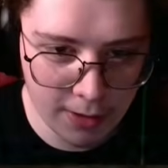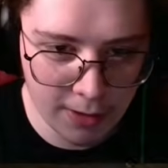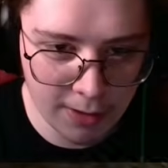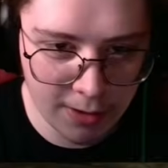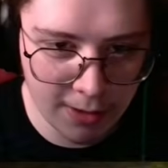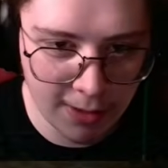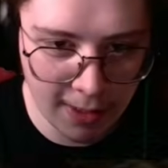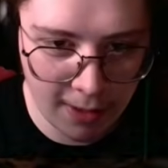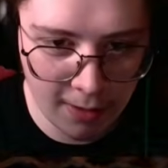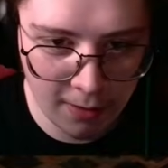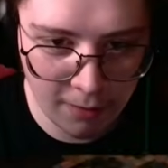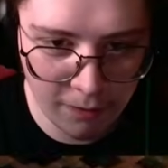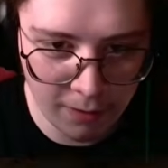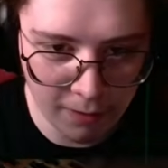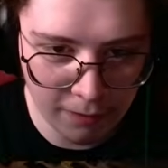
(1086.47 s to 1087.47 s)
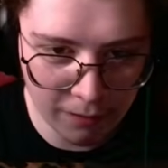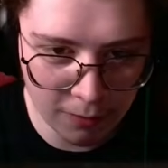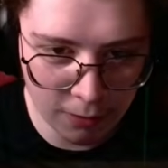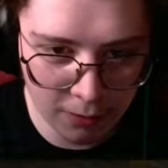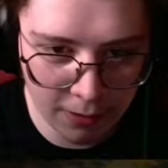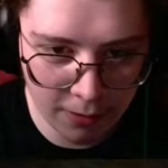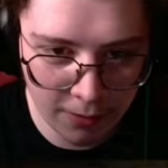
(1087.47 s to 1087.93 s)
style of
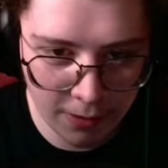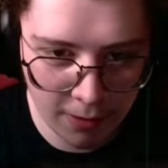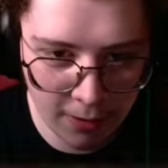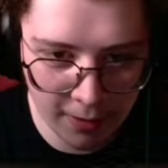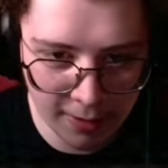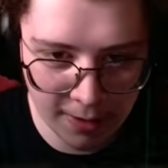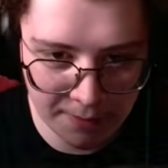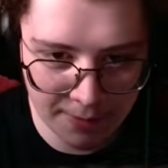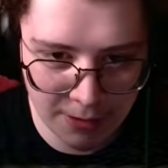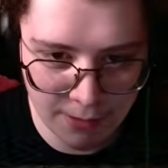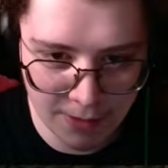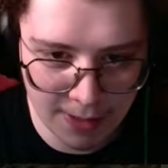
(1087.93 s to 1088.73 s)
floor going on, except this one's